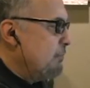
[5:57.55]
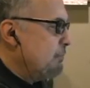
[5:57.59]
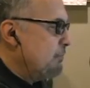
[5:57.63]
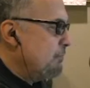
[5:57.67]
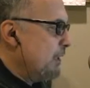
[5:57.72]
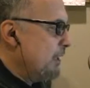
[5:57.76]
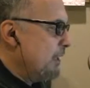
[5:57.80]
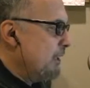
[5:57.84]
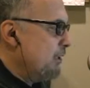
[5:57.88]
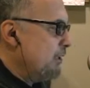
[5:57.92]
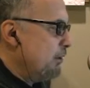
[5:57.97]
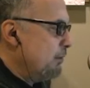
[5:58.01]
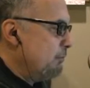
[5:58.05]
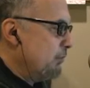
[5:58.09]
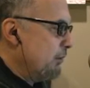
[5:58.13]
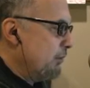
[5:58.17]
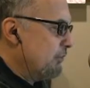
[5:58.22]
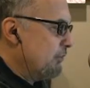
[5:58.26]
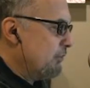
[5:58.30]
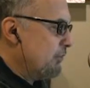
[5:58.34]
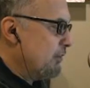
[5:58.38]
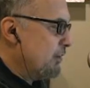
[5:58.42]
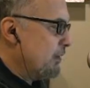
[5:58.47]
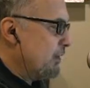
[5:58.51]
many or
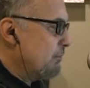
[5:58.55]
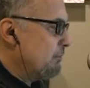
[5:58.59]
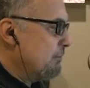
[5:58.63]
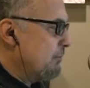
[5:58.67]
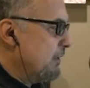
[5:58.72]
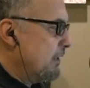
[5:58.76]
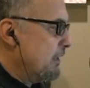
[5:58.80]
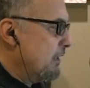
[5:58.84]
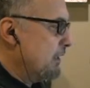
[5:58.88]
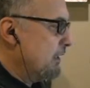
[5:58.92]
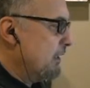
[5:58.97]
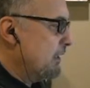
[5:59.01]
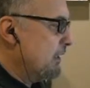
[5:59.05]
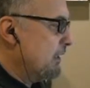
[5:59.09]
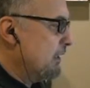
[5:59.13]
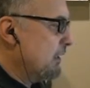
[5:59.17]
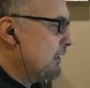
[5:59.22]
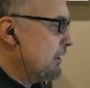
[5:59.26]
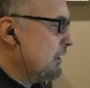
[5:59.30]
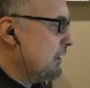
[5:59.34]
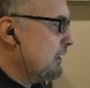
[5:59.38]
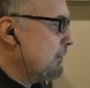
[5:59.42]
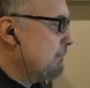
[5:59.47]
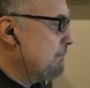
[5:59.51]
most of them
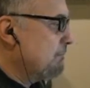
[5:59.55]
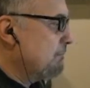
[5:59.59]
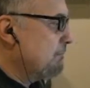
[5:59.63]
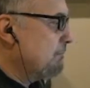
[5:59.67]
illegally.